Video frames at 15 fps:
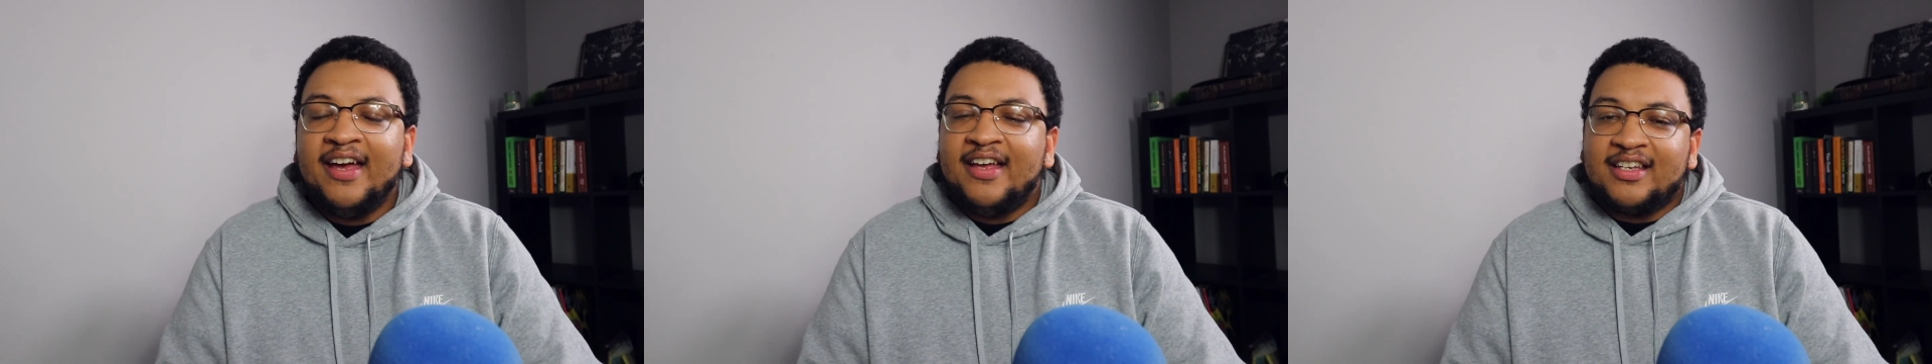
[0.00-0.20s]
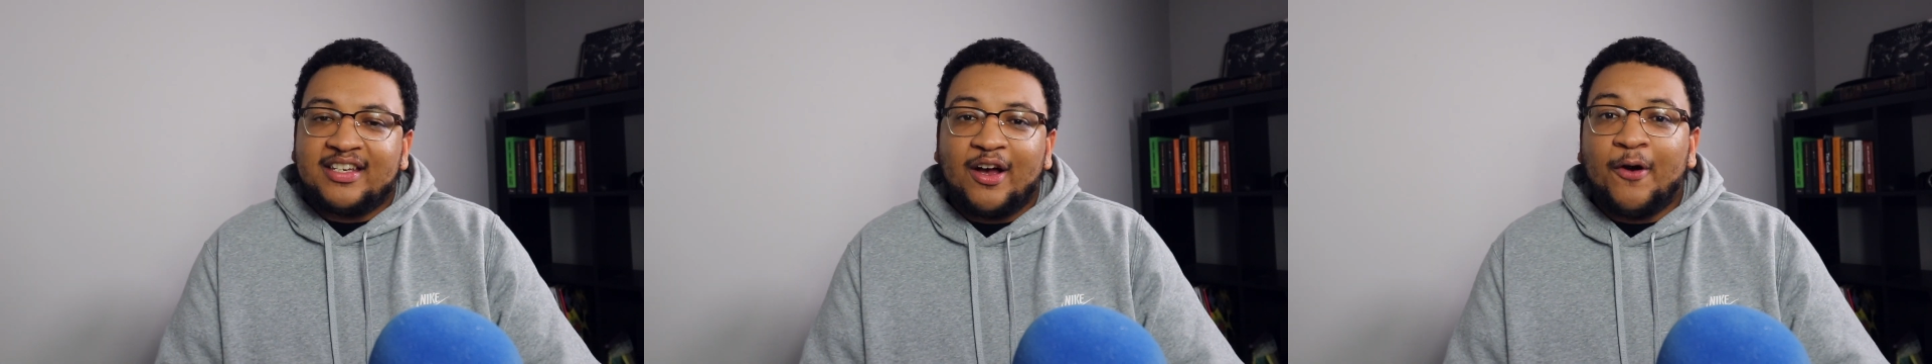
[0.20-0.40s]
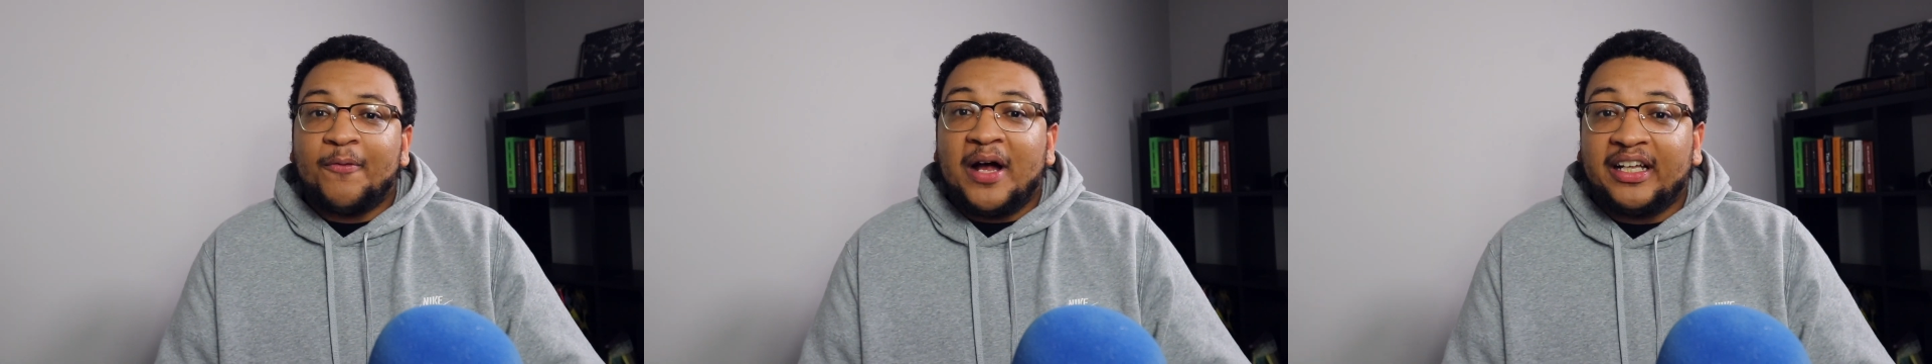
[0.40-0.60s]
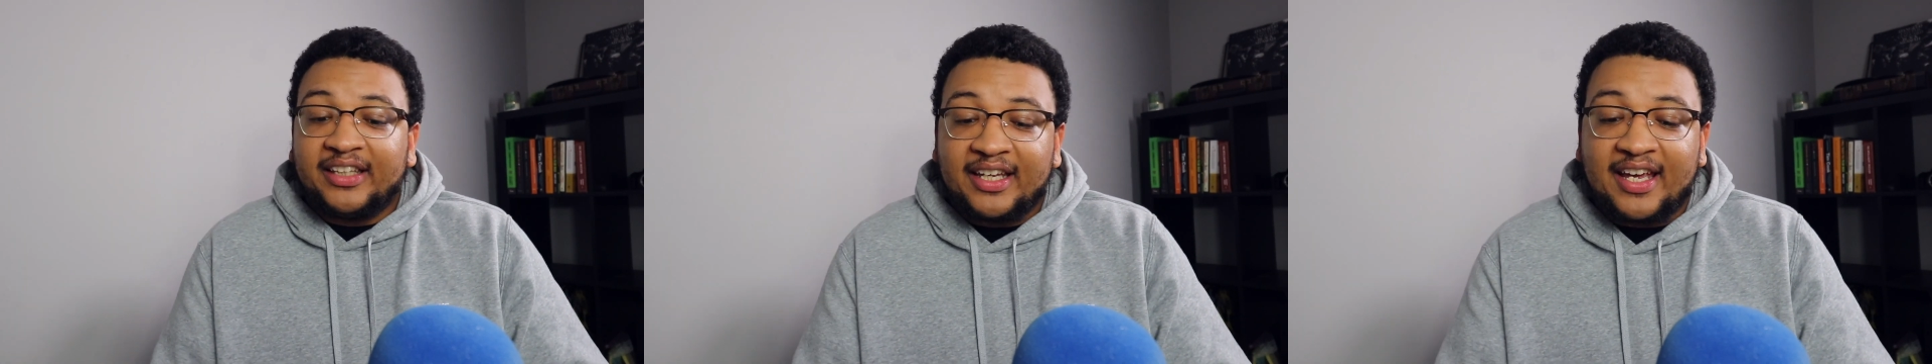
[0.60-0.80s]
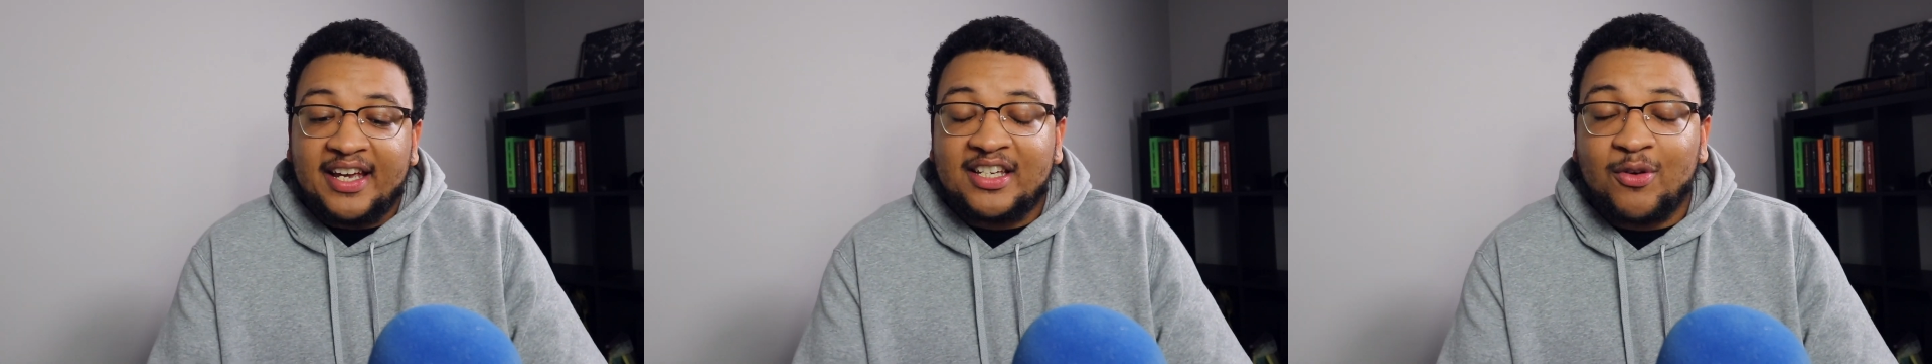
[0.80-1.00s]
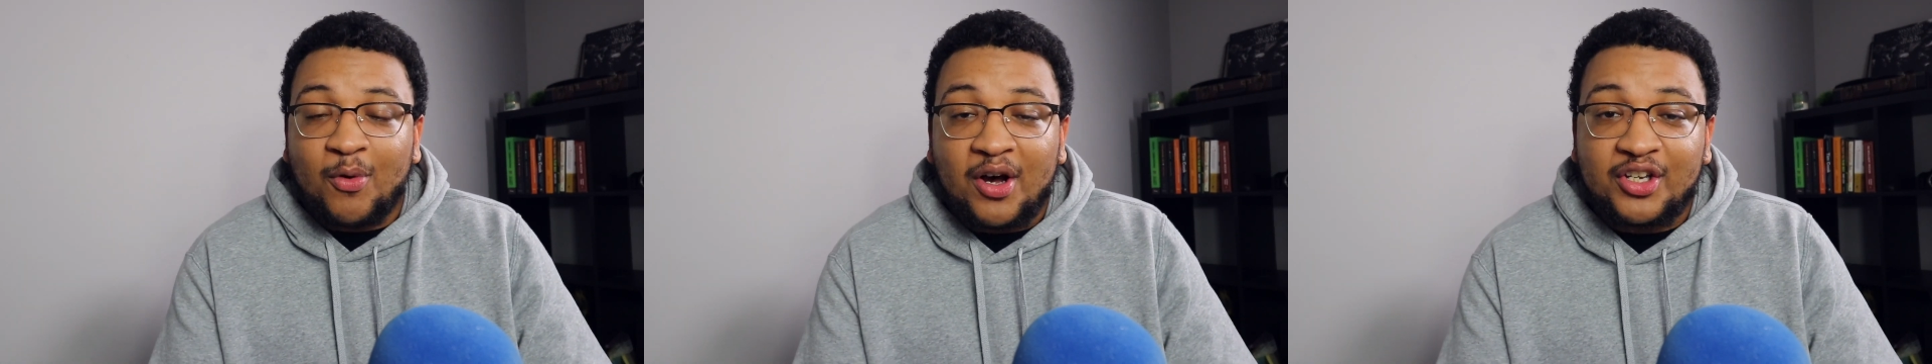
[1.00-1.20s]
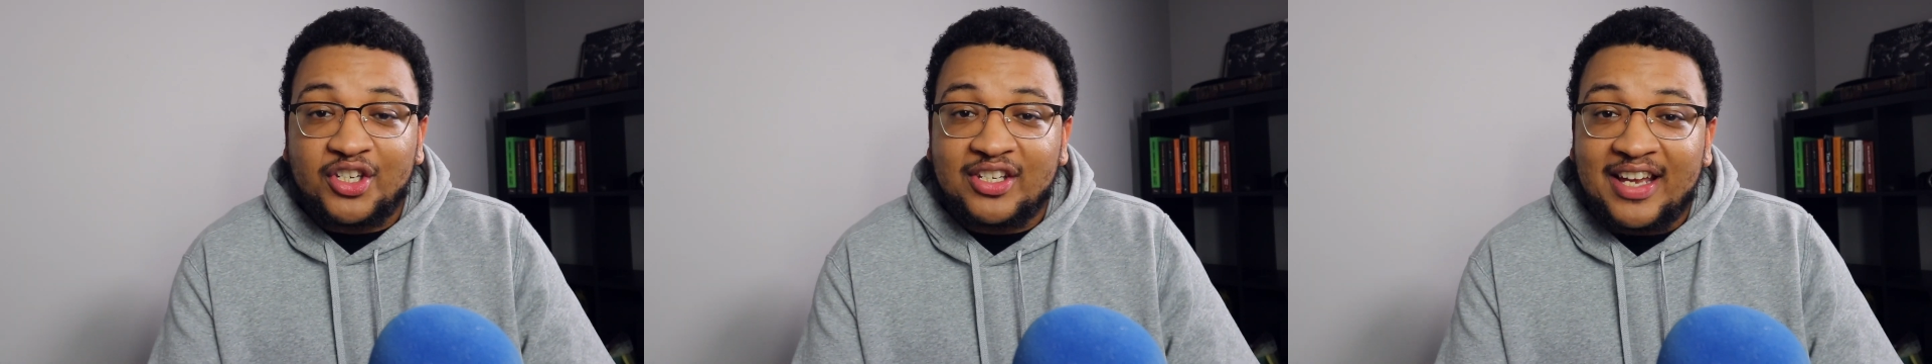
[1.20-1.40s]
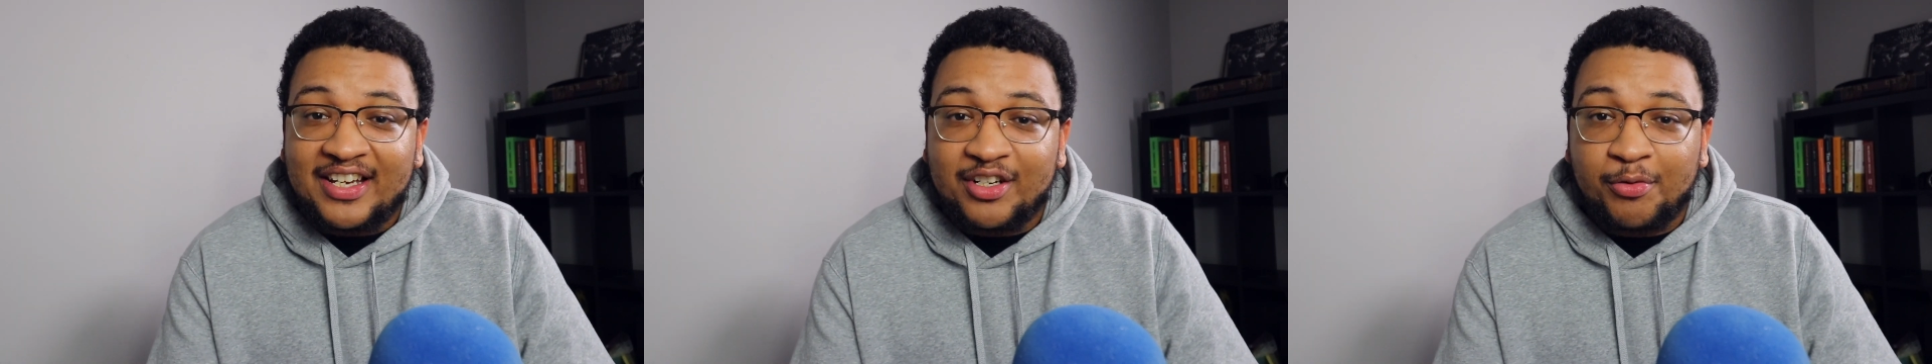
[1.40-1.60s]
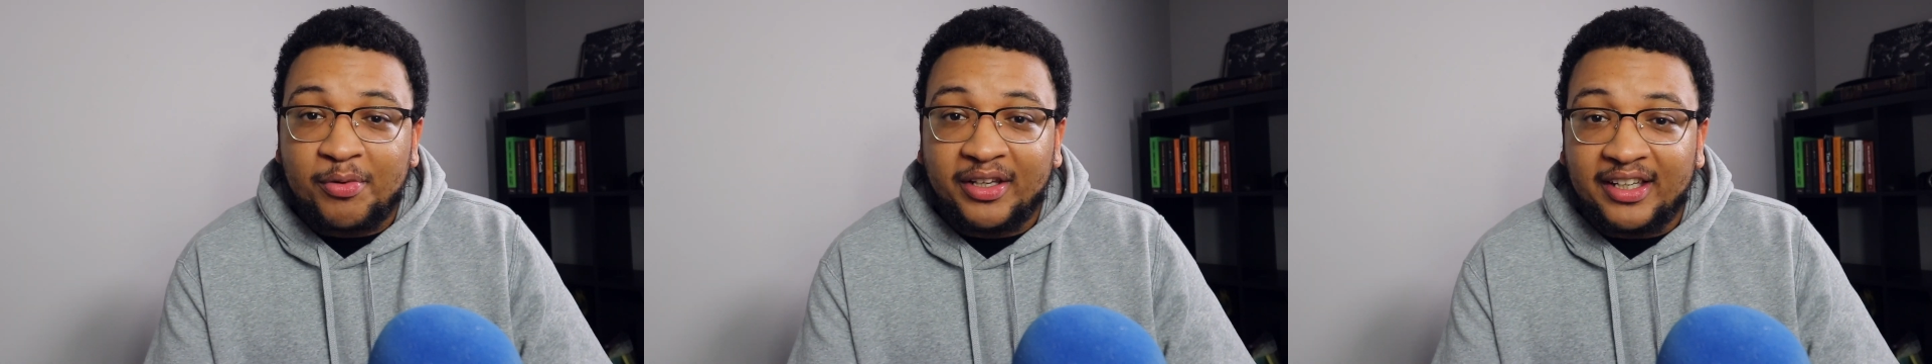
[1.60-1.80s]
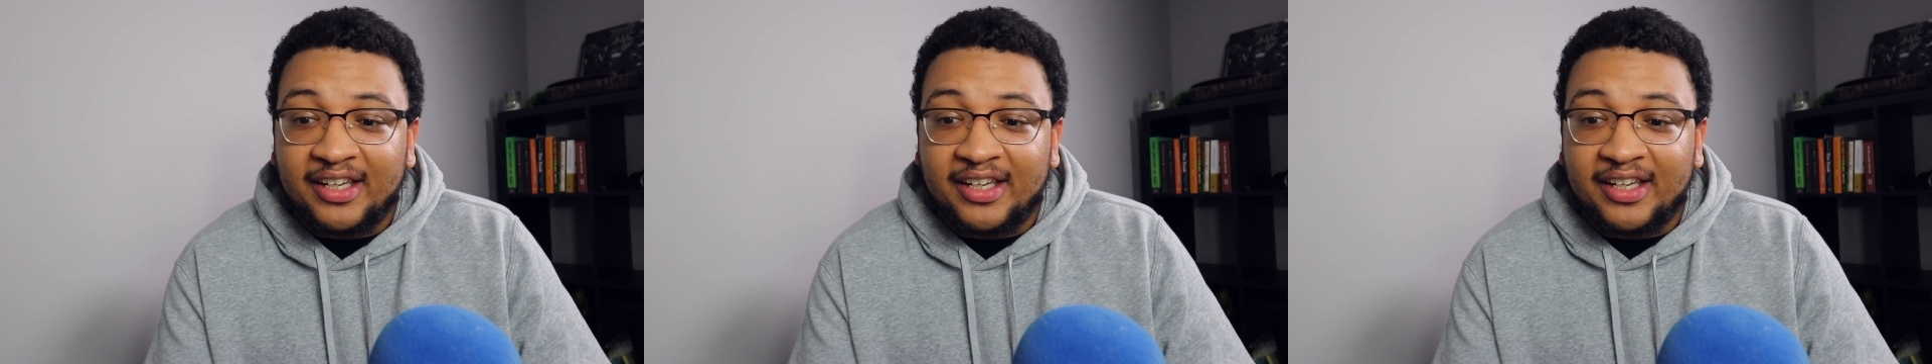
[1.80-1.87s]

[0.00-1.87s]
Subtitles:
So I think Cason Wallace is actually really